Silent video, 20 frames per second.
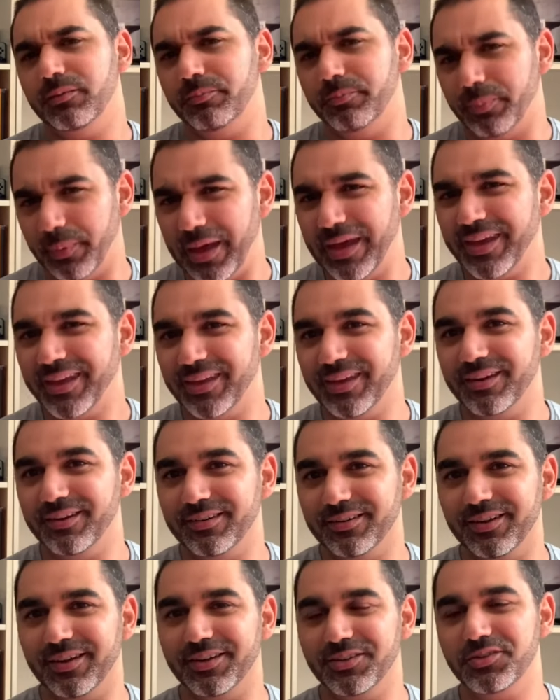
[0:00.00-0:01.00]
Back
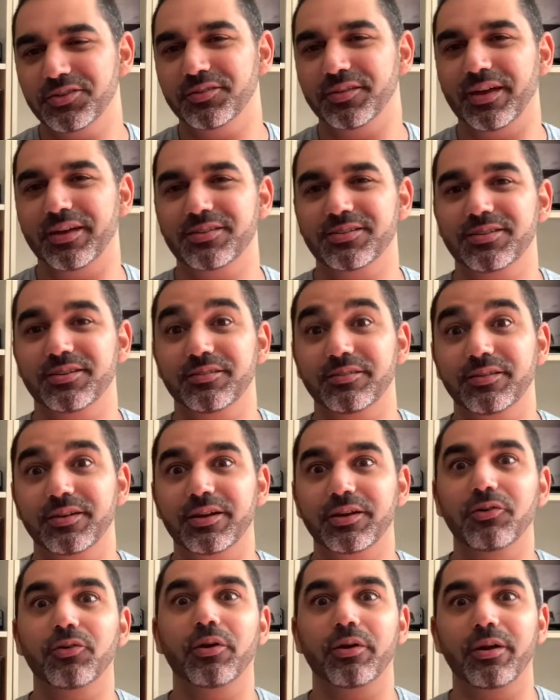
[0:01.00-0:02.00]
in uh,
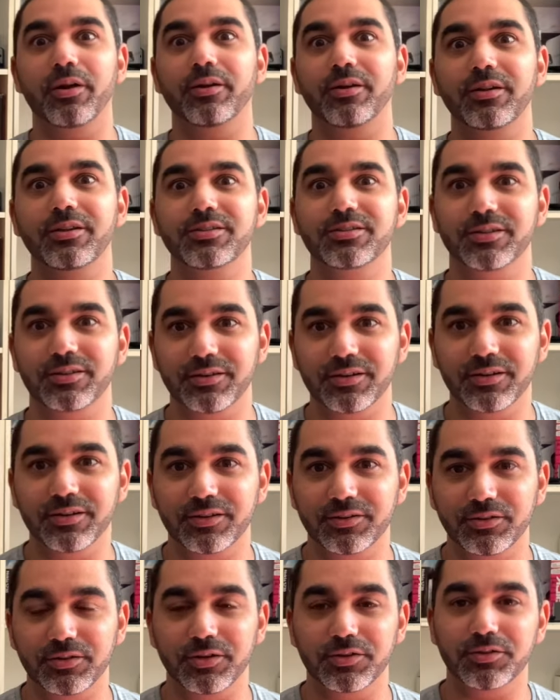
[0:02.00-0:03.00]
2003, or at least the early
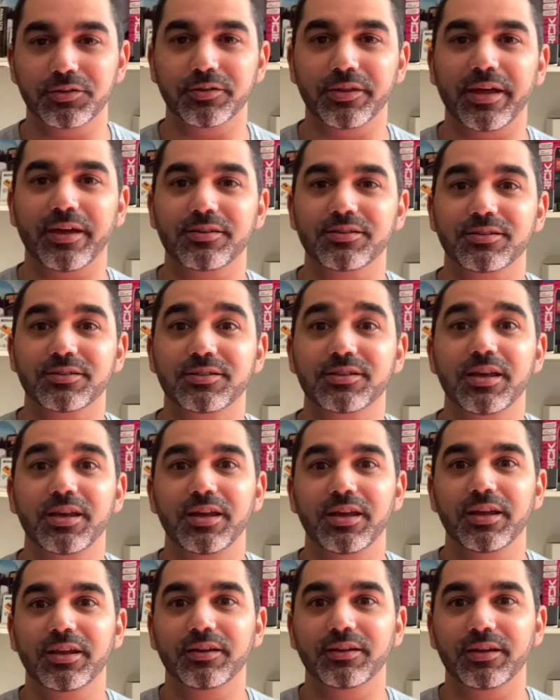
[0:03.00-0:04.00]
2000s,
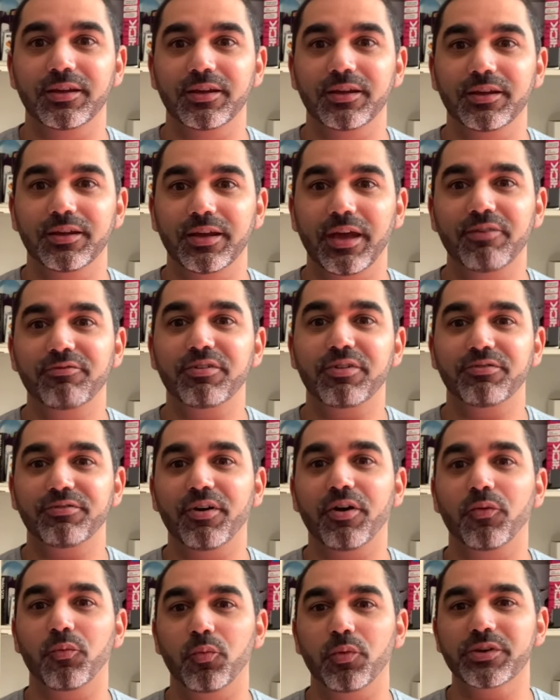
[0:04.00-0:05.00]
the every
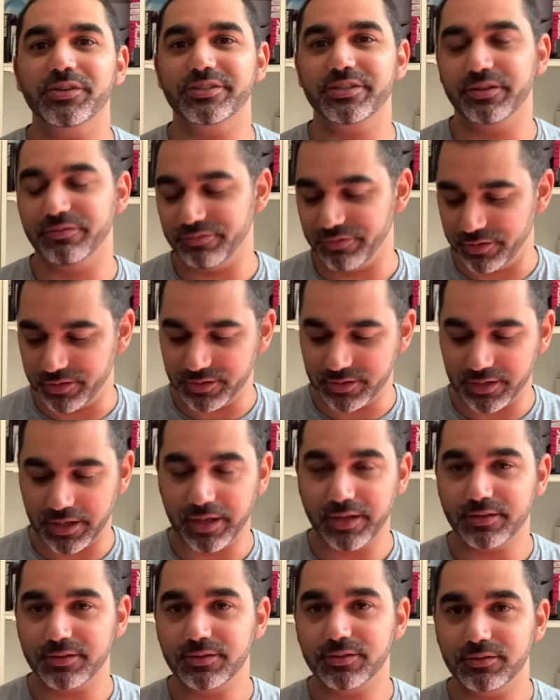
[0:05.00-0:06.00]
phone was different,
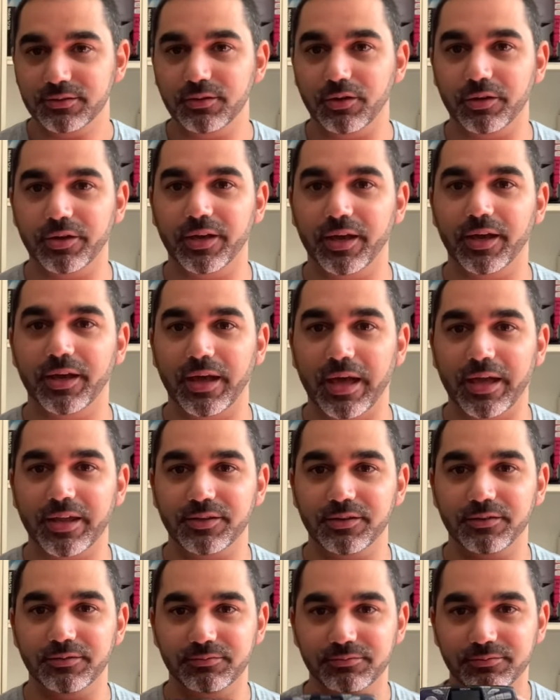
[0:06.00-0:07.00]
and Nokia had
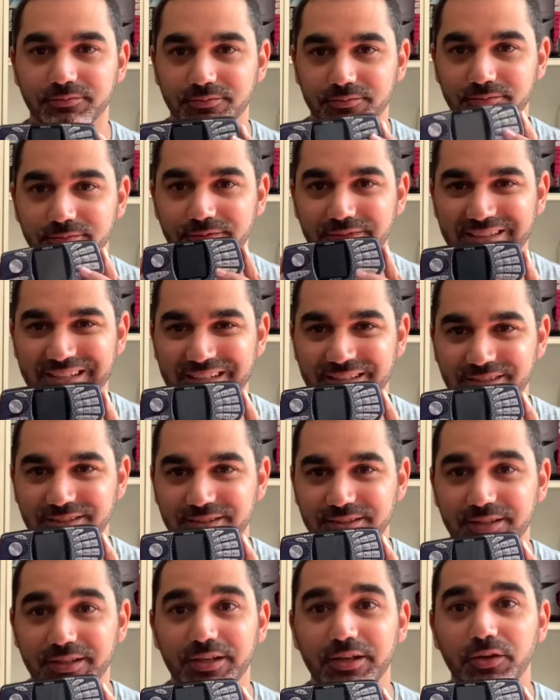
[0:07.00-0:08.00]

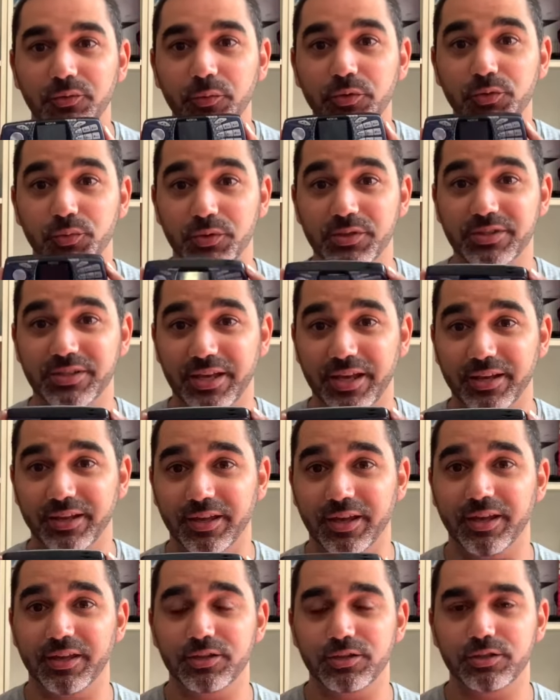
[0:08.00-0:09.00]
this, which was the
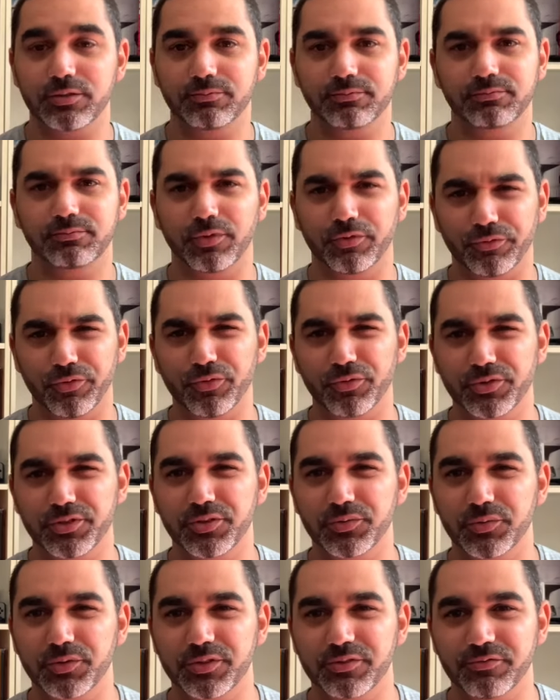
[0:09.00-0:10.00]
N-Gage. Of course, it
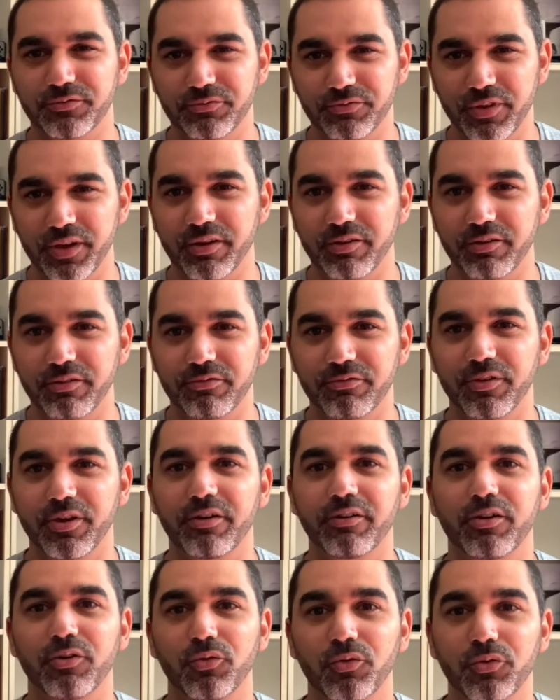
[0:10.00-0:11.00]
was a very,
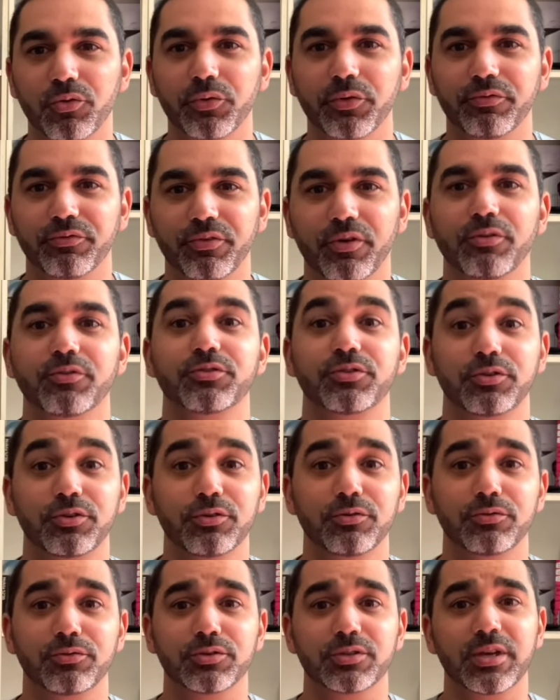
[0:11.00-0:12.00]
very awkward phone to
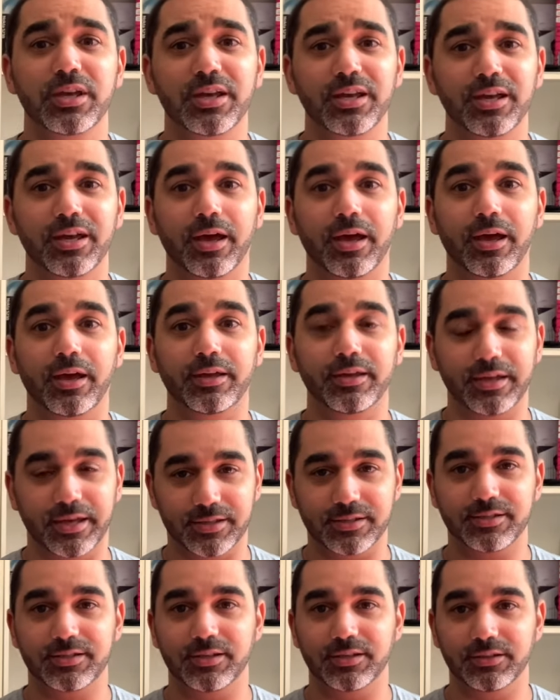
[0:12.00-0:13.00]
use. Uh,
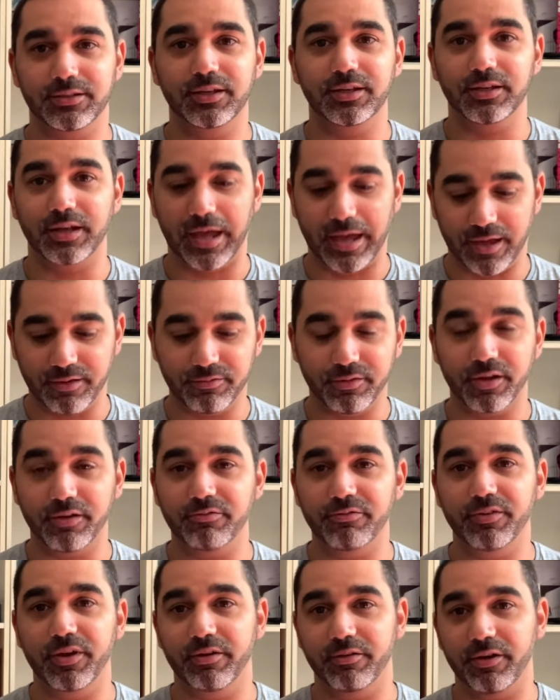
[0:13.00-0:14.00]
yes, it did have a
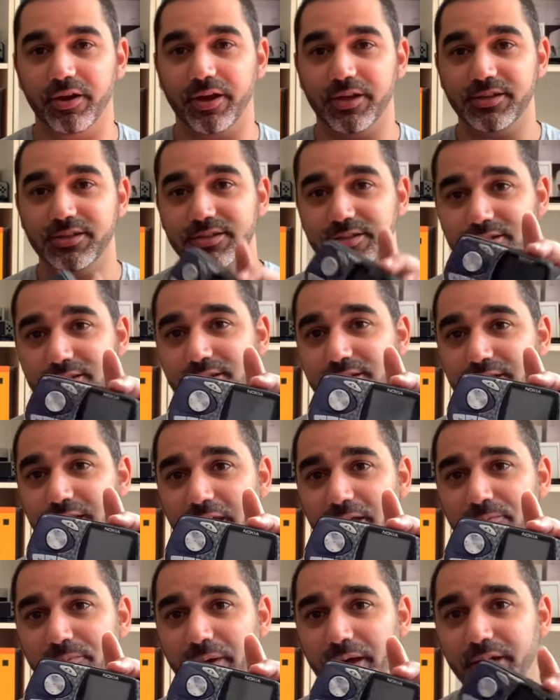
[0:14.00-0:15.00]
very nice
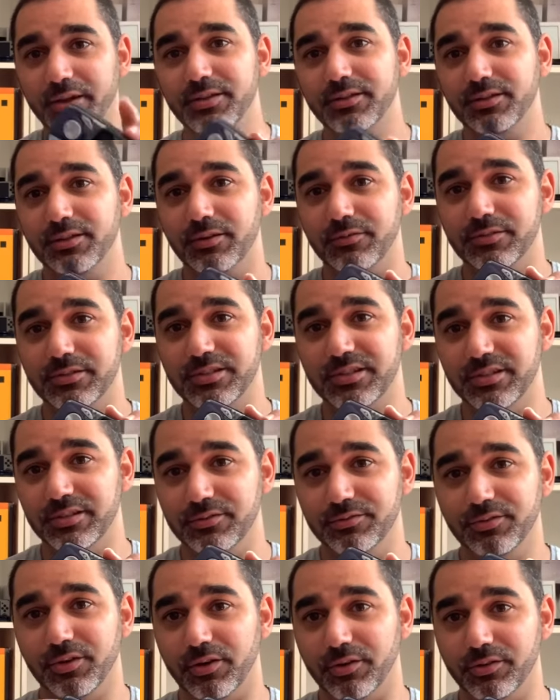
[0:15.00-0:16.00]
gamepad. Obviously,
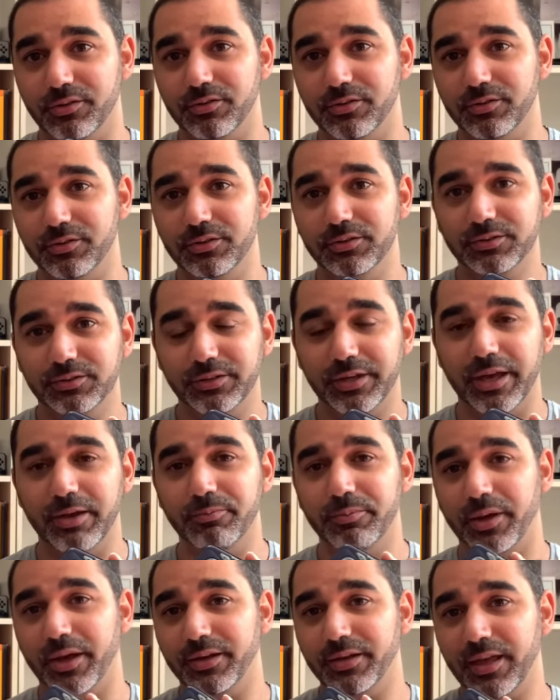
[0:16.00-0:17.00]
you've got your
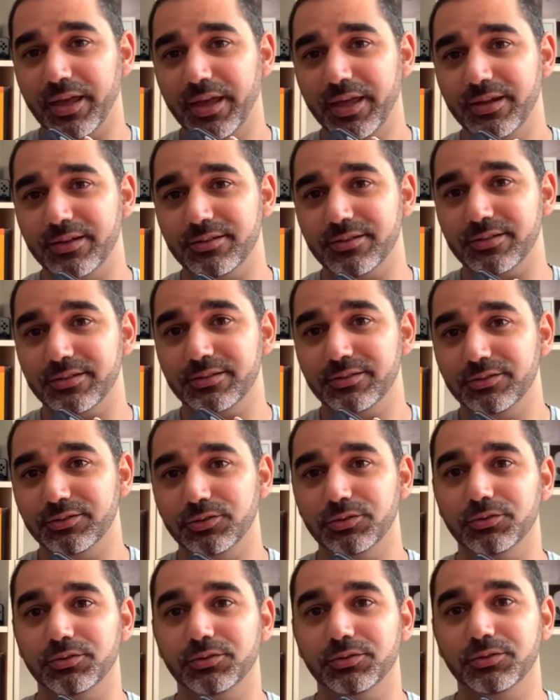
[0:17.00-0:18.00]
gamepad and
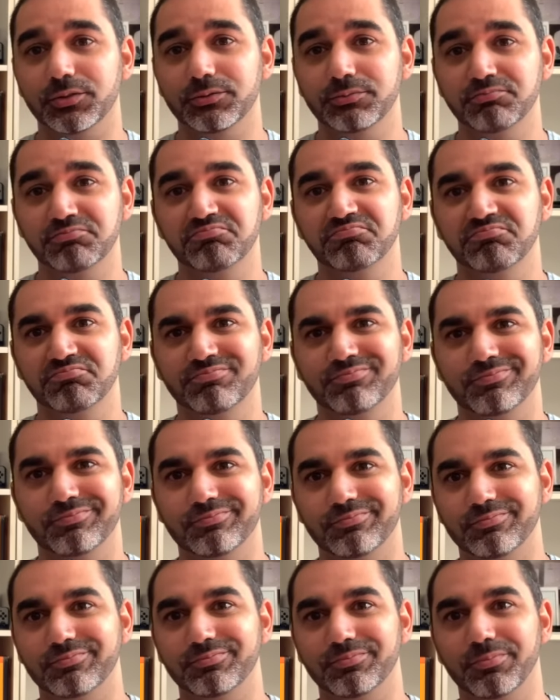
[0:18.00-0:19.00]
your
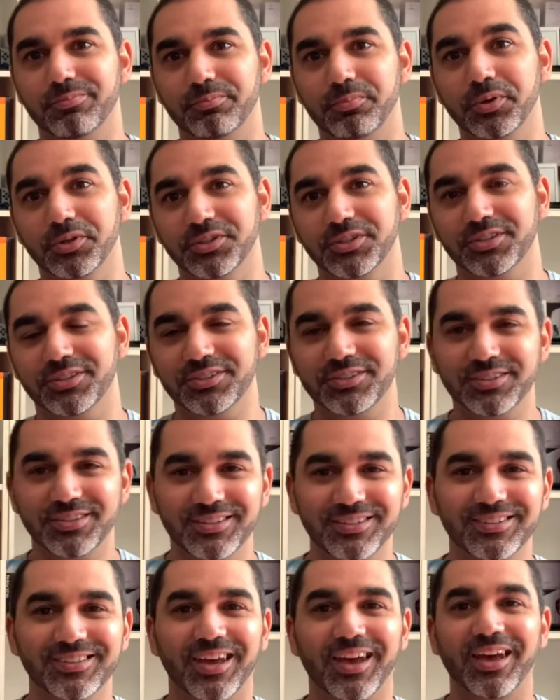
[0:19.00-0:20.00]
buttons.
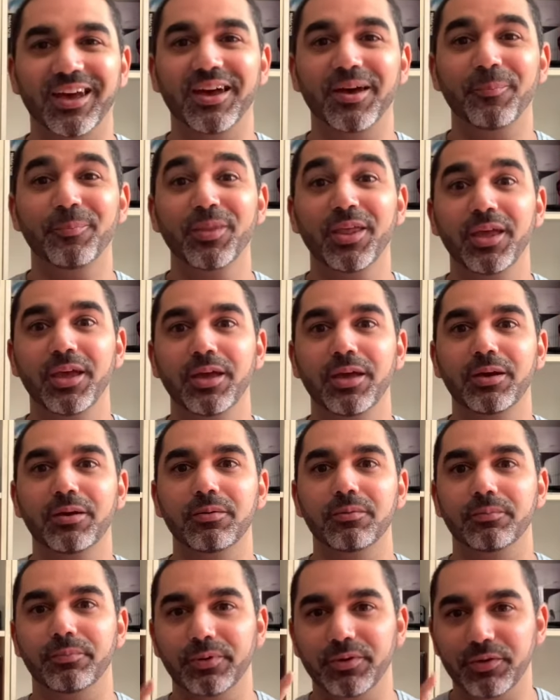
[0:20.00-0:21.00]
Uh,
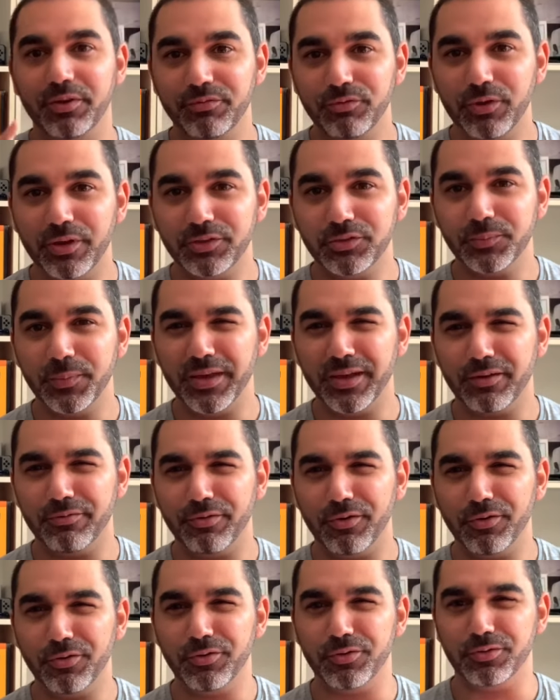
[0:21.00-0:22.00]
but if you had to make a
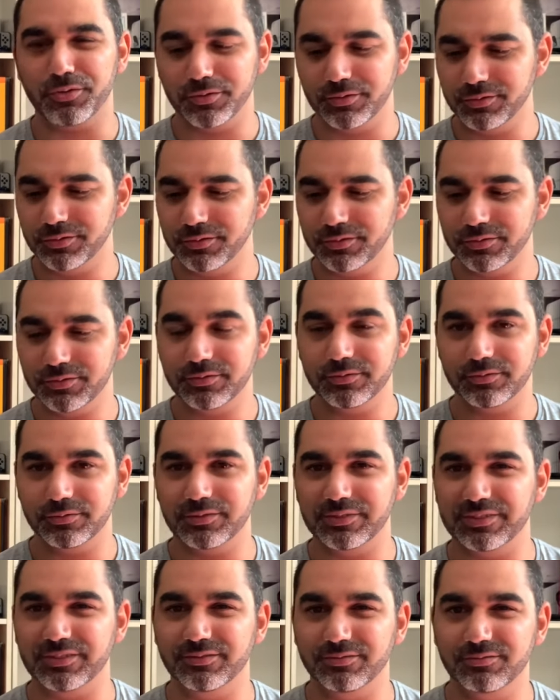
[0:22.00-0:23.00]
phone call,
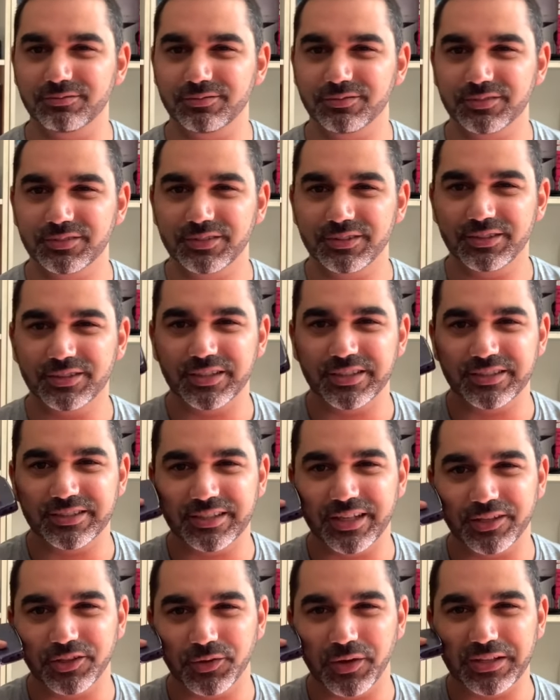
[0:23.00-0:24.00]
well, this is
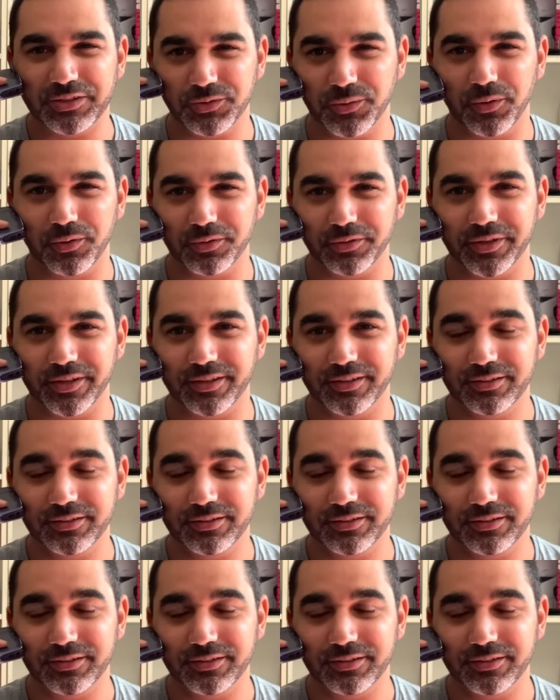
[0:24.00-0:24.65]
how you had to hold it.